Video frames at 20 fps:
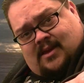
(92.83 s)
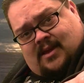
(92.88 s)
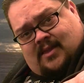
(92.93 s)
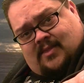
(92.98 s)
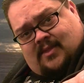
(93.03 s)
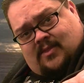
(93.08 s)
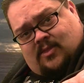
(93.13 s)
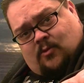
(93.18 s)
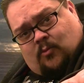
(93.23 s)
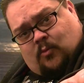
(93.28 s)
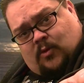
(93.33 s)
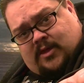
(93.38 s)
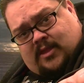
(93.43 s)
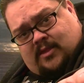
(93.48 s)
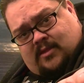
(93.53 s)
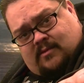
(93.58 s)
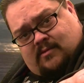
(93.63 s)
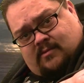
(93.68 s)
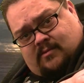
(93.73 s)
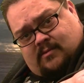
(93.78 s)
And then the
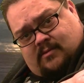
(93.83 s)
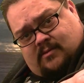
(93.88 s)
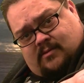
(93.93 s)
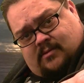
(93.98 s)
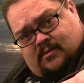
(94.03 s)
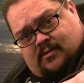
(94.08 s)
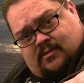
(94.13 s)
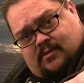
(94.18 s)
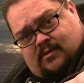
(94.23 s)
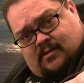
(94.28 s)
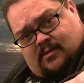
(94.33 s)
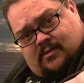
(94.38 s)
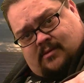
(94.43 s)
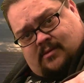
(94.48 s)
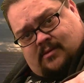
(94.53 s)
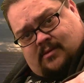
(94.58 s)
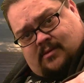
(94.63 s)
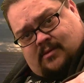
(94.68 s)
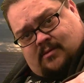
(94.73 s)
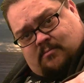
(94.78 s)
wind
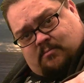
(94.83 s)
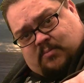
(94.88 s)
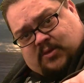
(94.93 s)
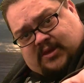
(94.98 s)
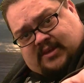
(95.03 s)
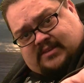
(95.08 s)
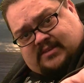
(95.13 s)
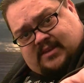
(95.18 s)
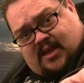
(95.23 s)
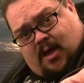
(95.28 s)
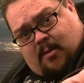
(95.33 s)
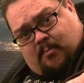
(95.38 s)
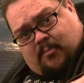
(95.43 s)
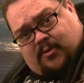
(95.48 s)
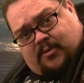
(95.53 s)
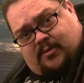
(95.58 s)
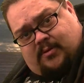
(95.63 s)
picks up.